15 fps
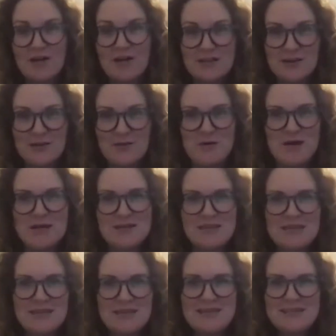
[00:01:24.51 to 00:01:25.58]
a little one
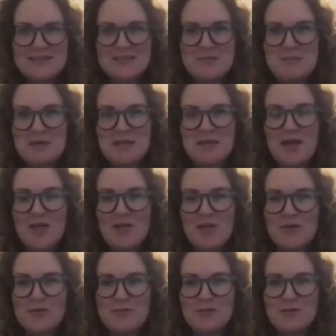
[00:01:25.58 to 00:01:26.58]
sleeping in the other room.